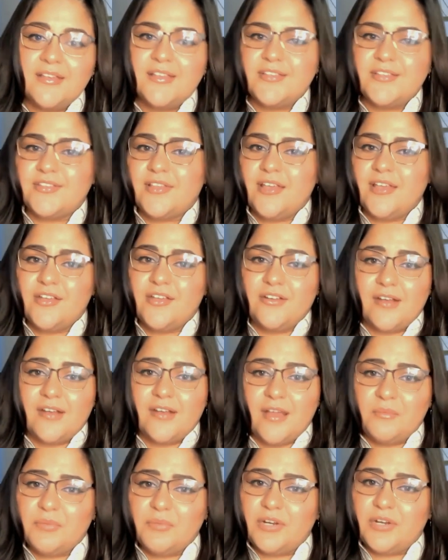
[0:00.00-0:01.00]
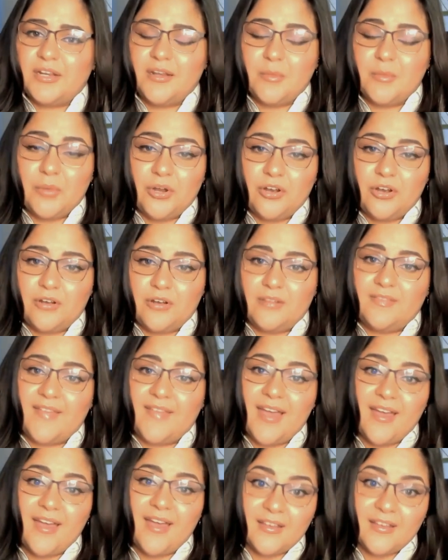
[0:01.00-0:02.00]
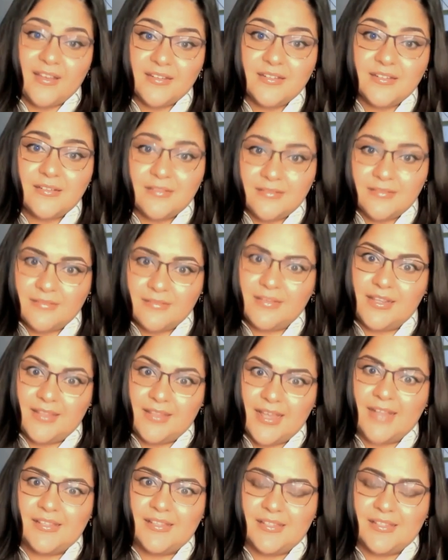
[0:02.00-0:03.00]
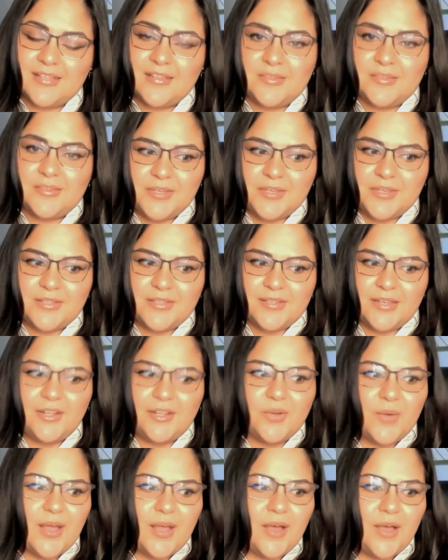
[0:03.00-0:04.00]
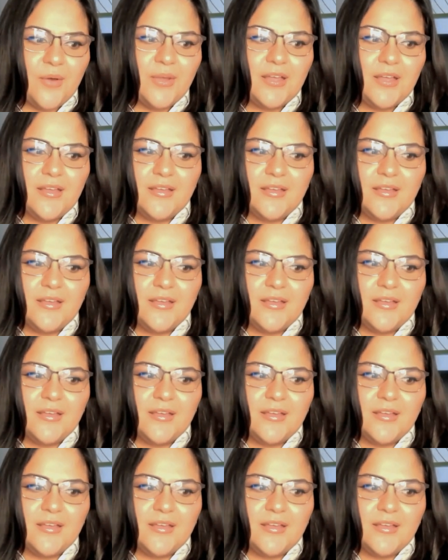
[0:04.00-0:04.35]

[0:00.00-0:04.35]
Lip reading: so that you're not putting a burden on that in that sense, because I know how